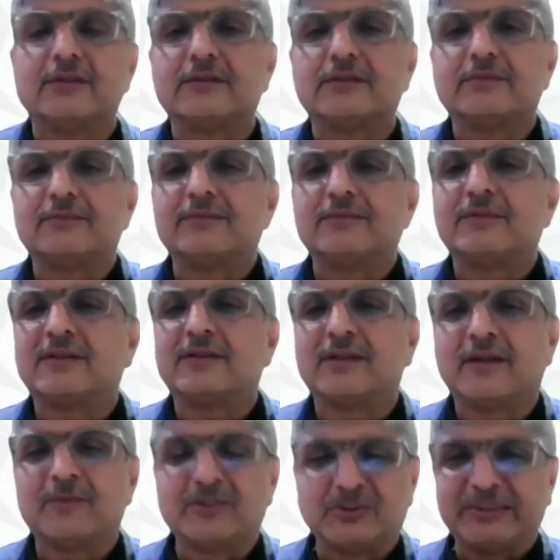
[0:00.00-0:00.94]

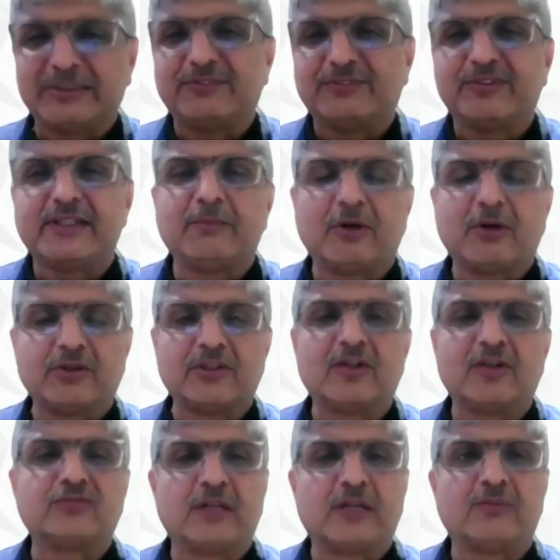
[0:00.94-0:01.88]
about specifically about
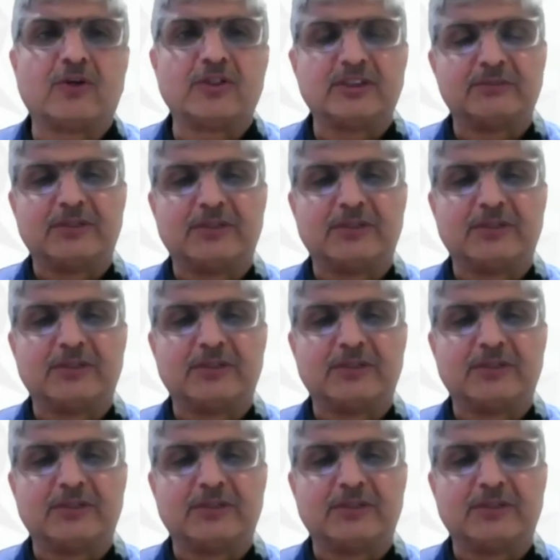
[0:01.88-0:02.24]
the ophthalmology,